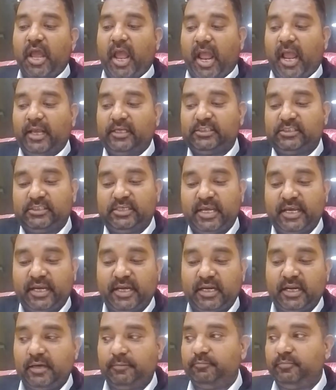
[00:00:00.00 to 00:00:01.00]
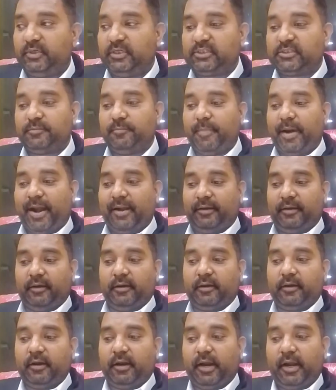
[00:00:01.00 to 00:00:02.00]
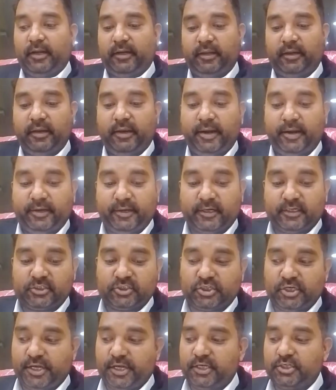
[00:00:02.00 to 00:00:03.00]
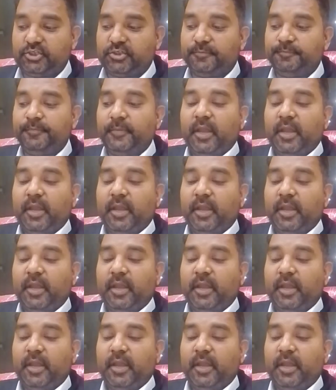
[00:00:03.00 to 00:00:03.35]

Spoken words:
has taken up this matter at a later stage,